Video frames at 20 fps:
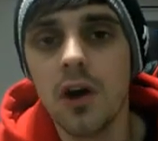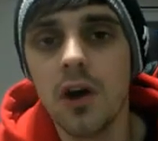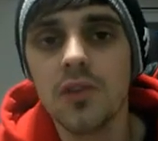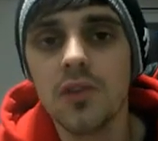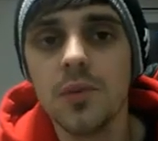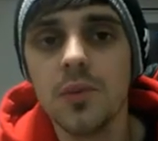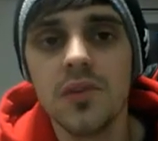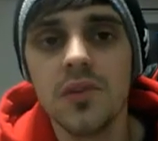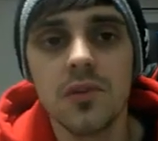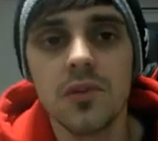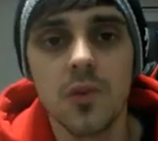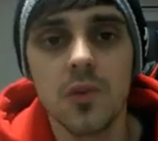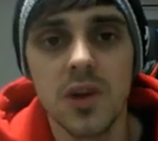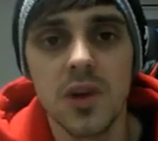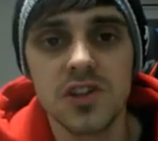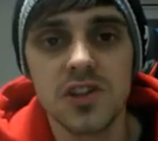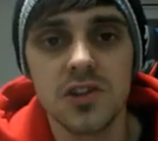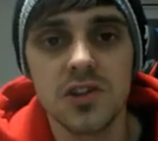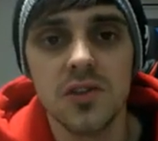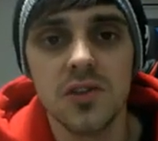ask me some
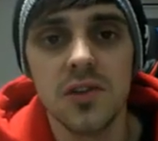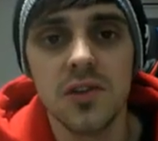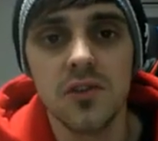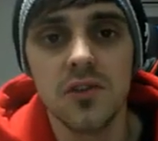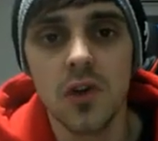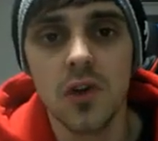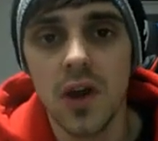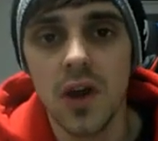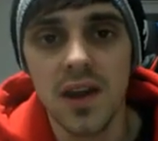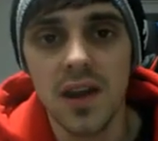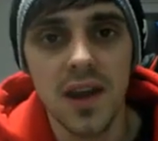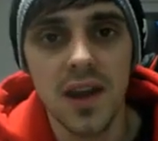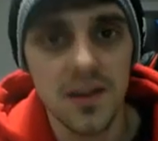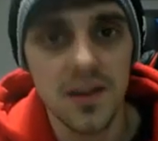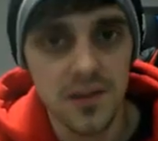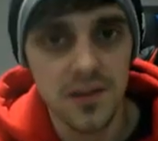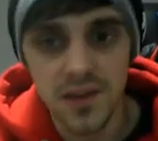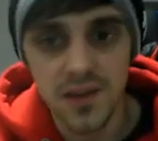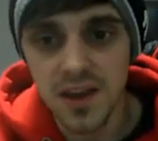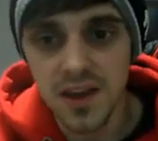questions if you've got any
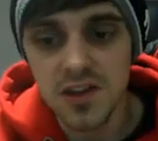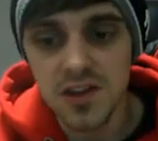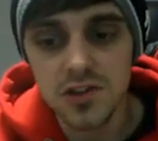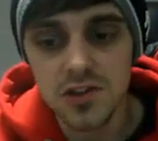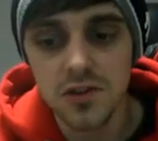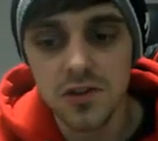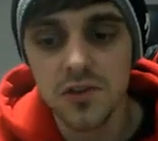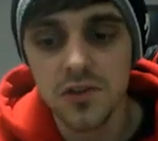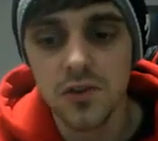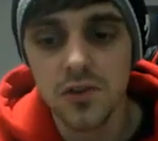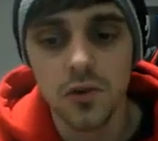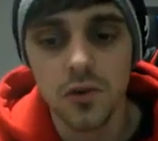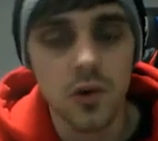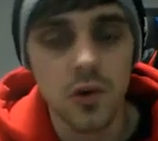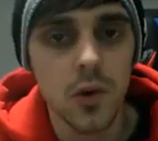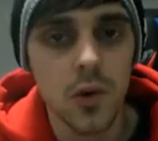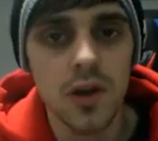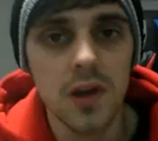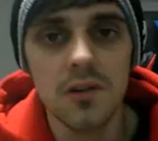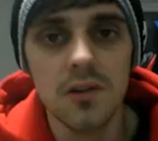hesitations or
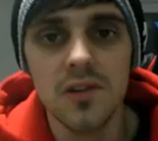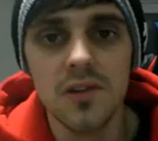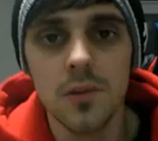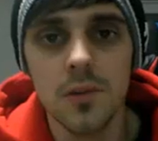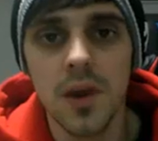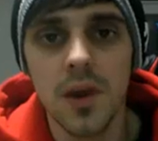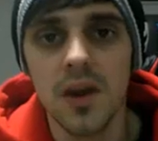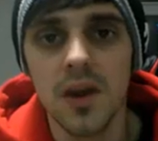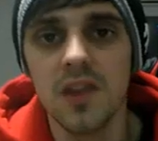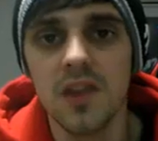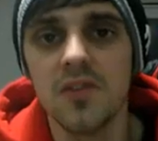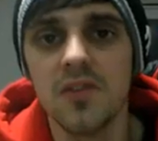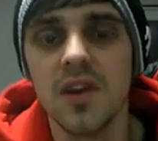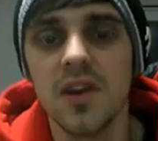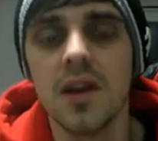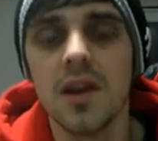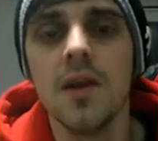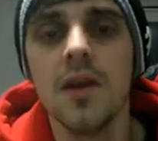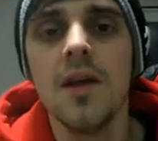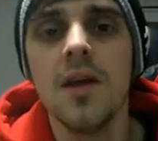queries about
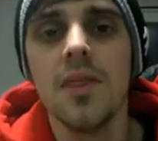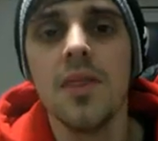anything.